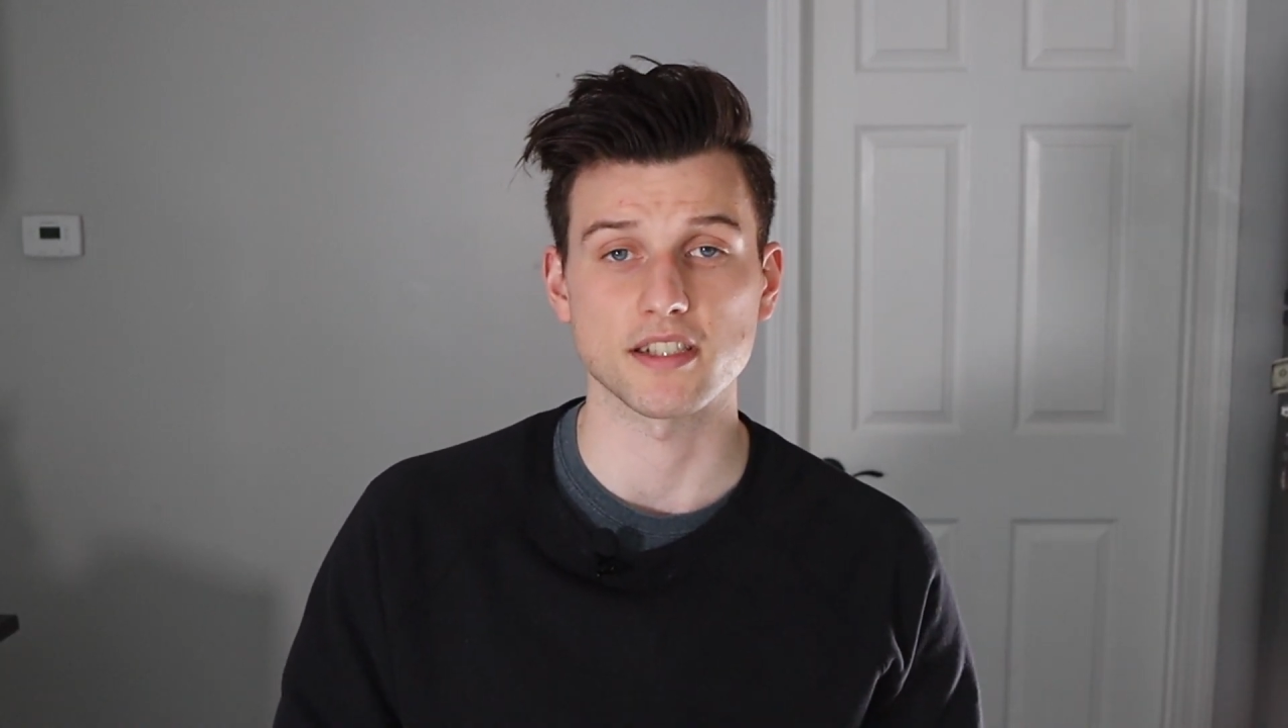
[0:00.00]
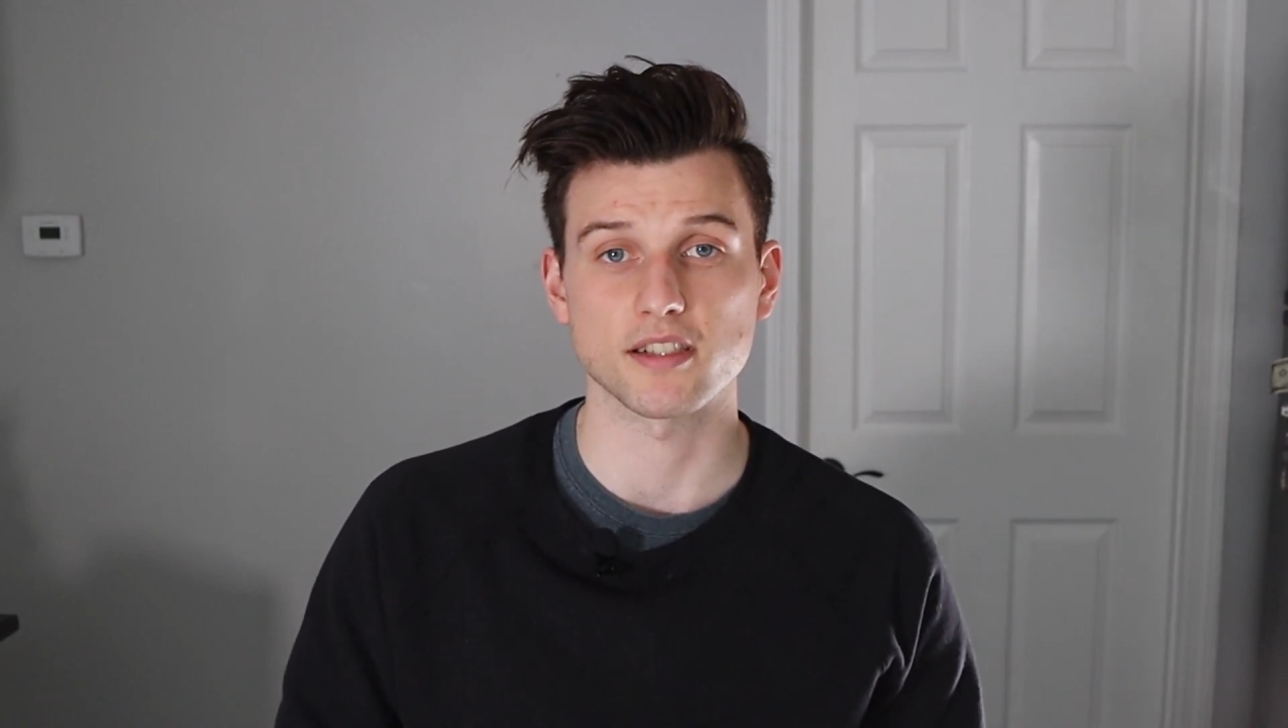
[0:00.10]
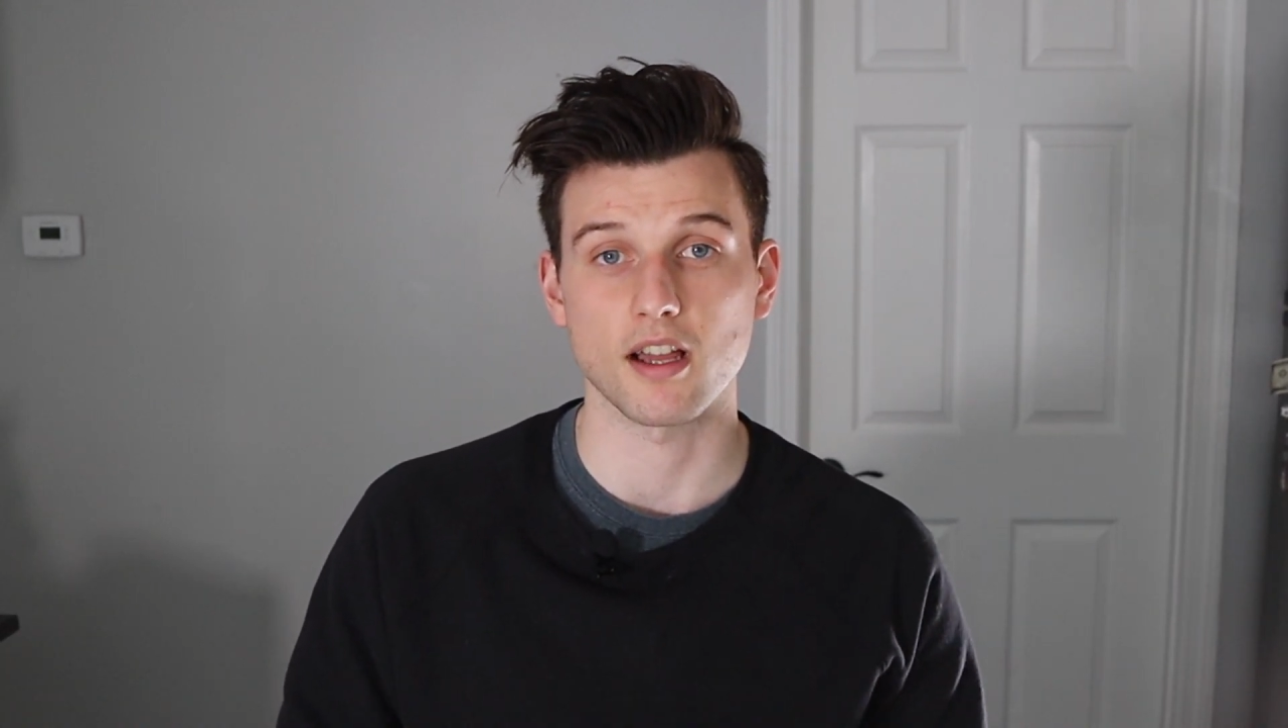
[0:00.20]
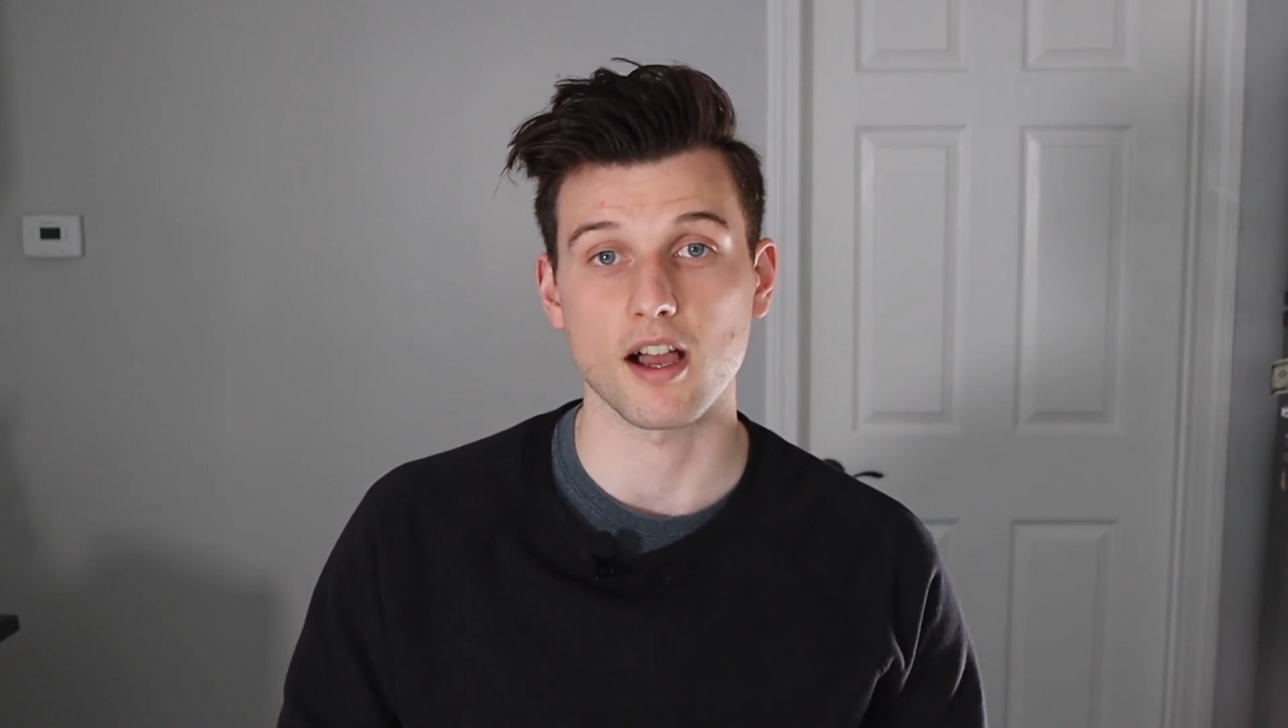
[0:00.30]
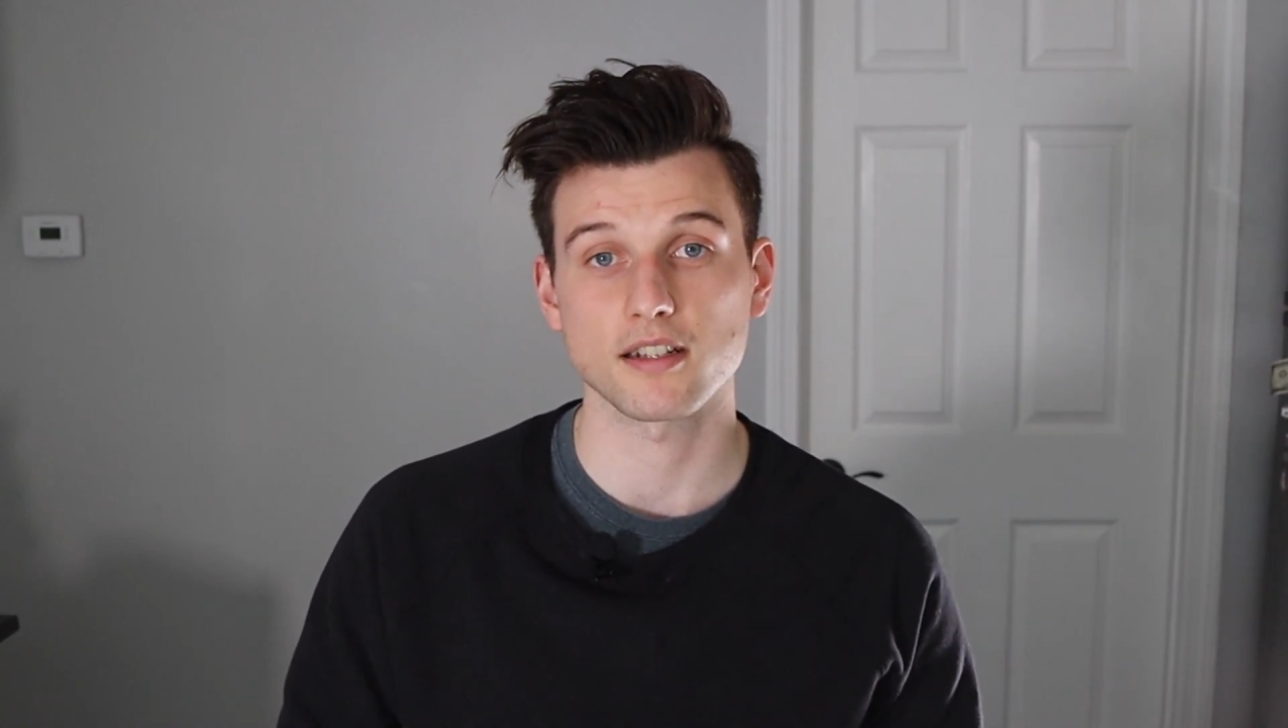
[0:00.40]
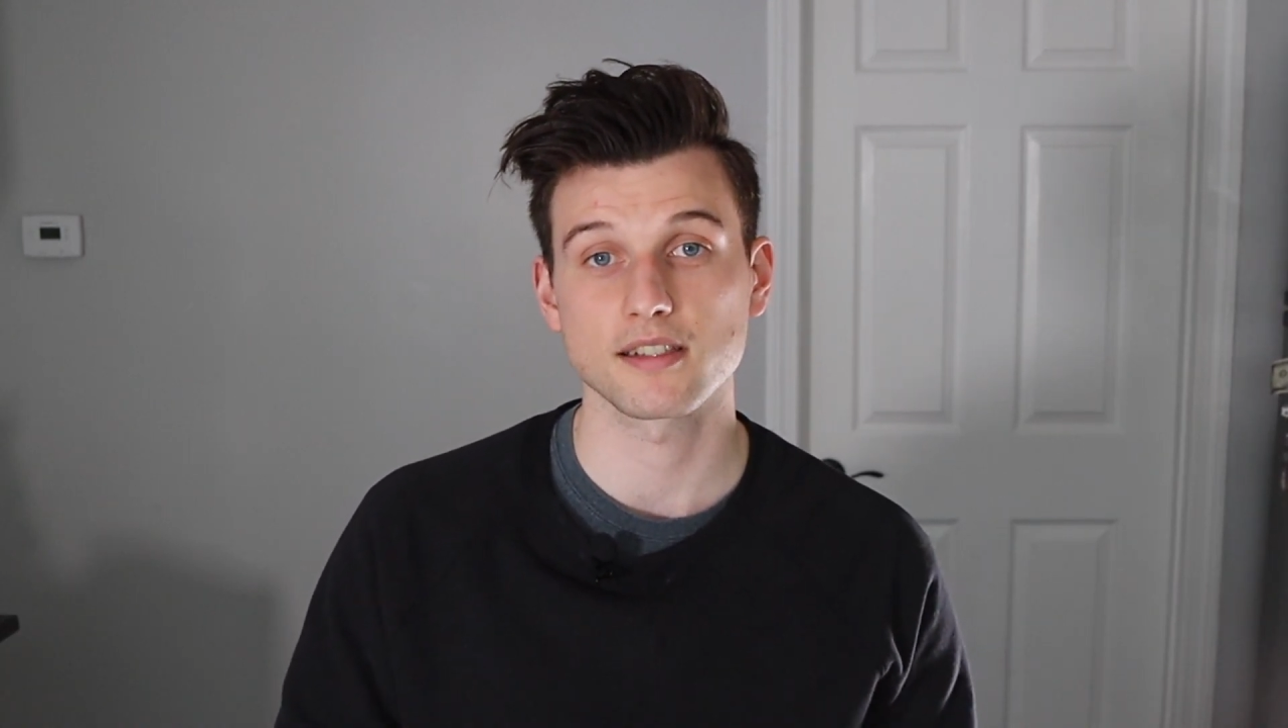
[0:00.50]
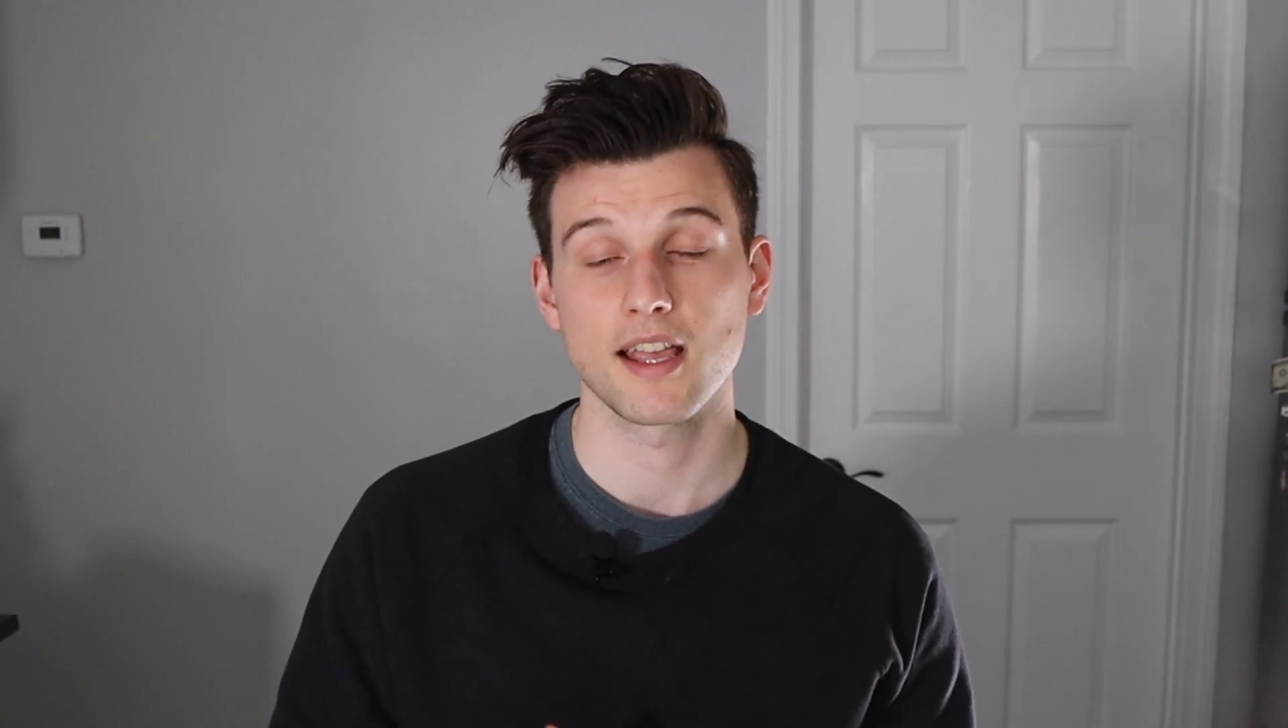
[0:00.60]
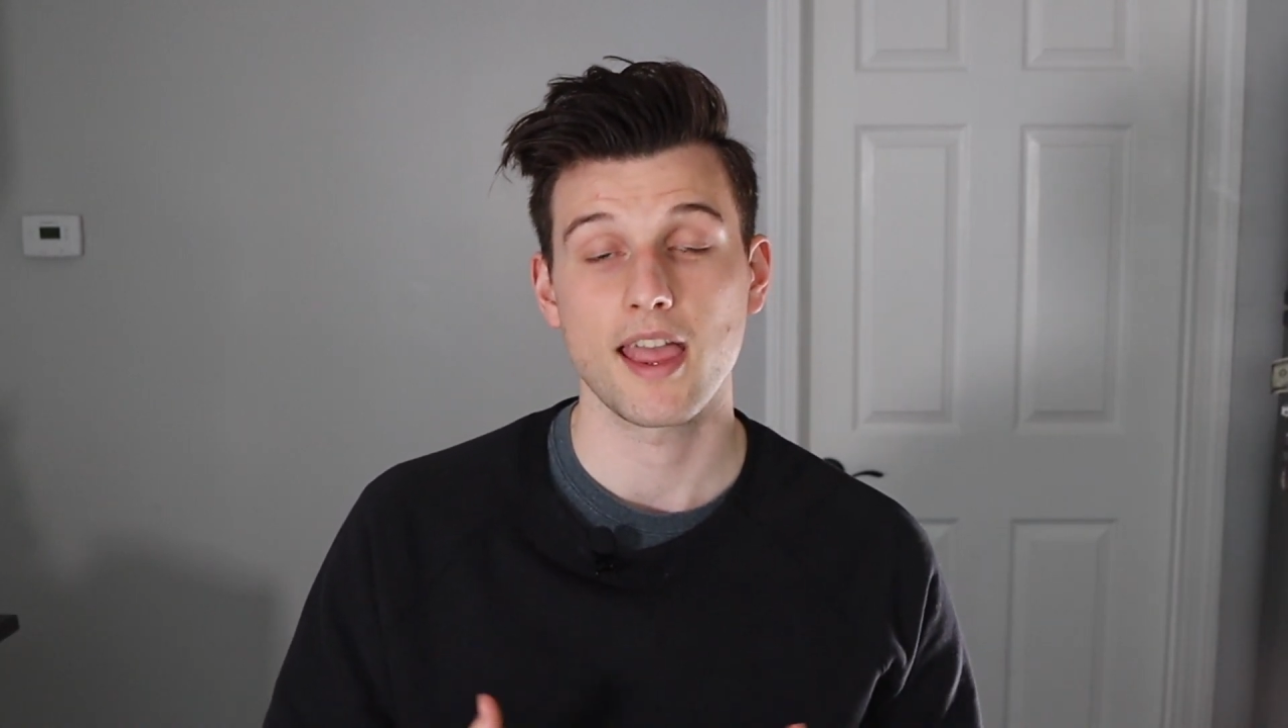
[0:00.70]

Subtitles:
stocks.